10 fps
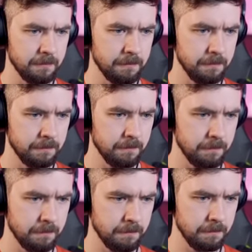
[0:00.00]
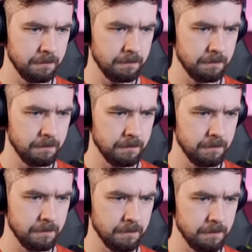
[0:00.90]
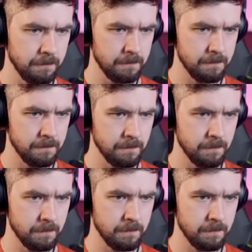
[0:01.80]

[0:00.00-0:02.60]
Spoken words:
(no one is talking)